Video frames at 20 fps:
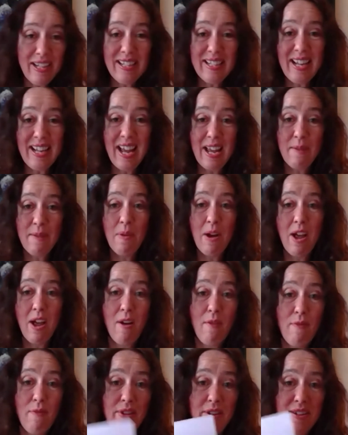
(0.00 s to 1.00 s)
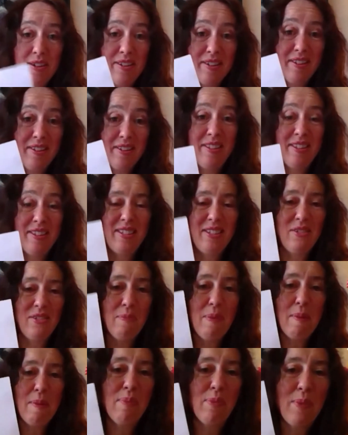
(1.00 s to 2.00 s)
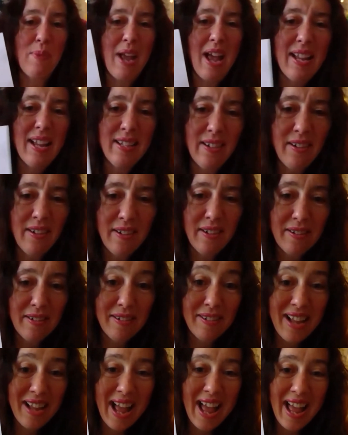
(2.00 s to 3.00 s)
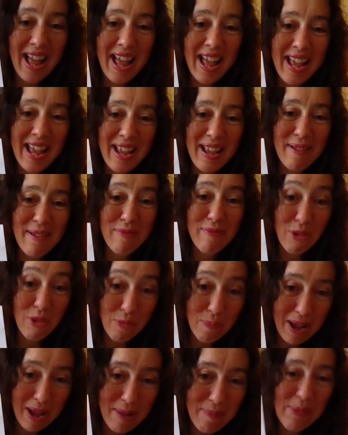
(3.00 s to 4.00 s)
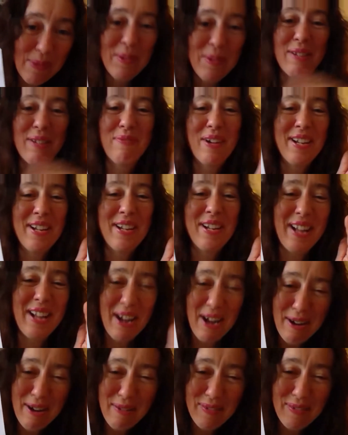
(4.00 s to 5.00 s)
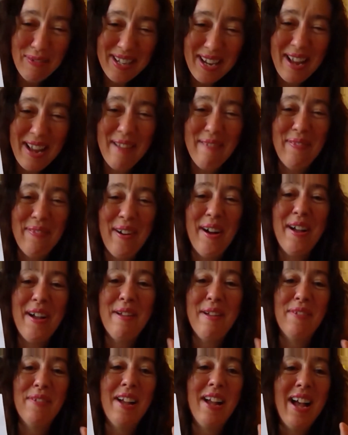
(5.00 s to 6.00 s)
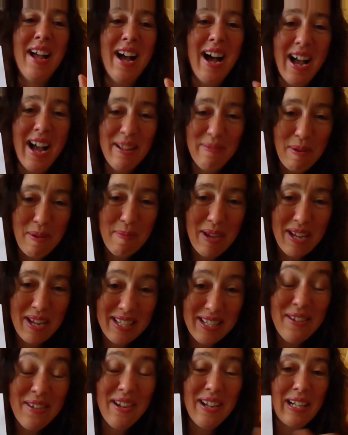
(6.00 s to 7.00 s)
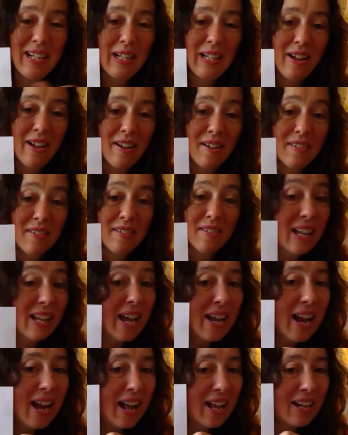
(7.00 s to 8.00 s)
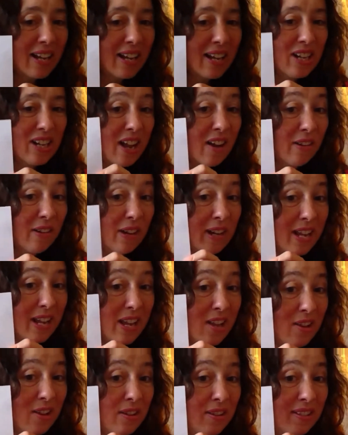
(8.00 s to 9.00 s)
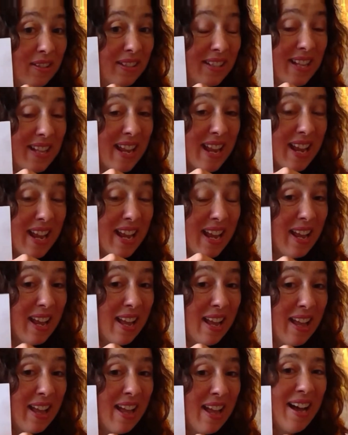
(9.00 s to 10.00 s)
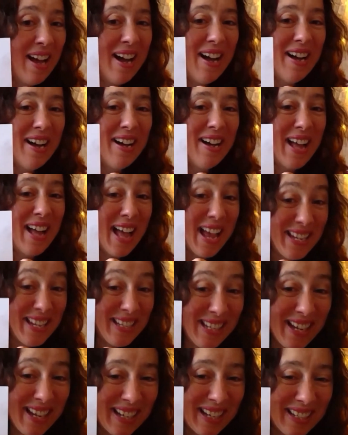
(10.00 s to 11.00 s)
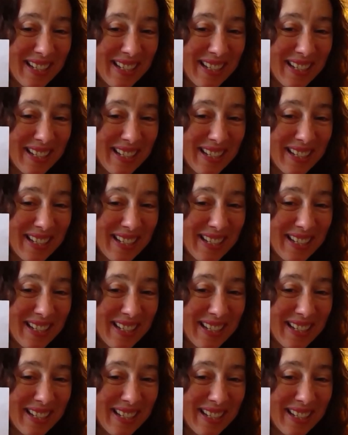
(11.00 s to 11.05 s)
to take my other... Do you remember we had our A4 paper? We divided it in half to A5 and we made two little halves. Again, actually, I'm going to use the A6.